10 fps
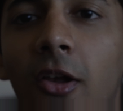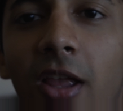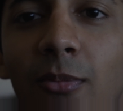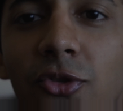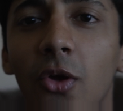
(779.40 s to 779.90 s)

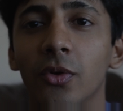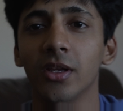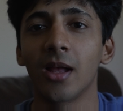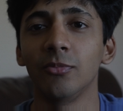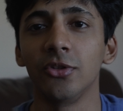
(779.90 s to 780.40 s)
Okay, I'm
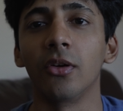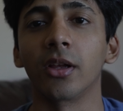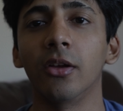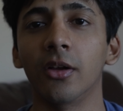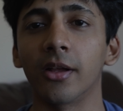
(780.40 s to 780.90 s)
joking, I'm
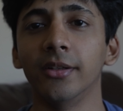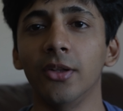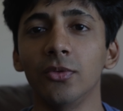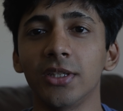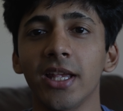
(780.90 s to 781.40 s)
joking. Okay,
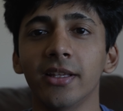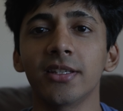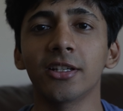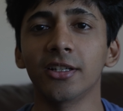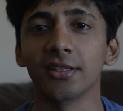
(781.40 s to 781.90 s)
don't take
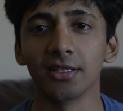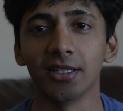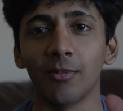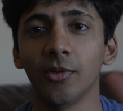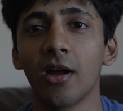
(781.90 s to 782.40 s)
this
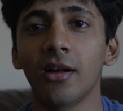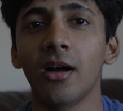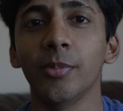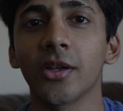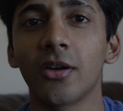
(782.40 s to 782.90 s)
seriously. I'm not
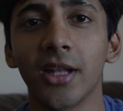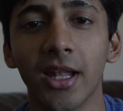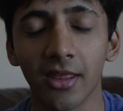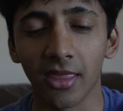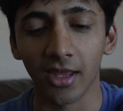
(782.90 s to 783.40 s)
hopping on
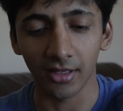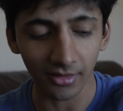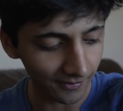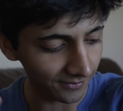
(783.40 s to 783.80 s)
anything